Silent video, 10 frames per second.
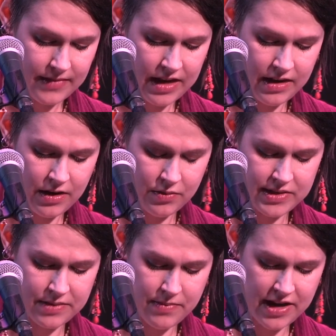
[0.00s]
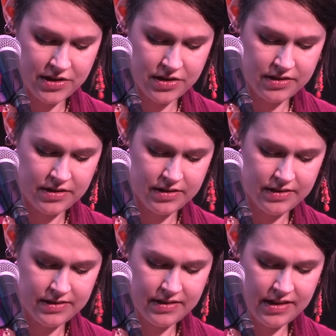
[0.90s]
and he always imagined
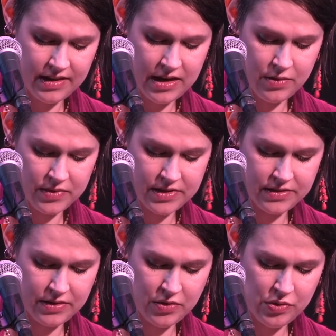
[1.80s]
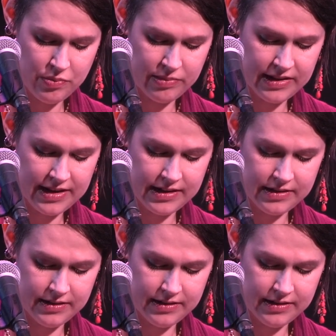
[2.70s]
that he was so bloody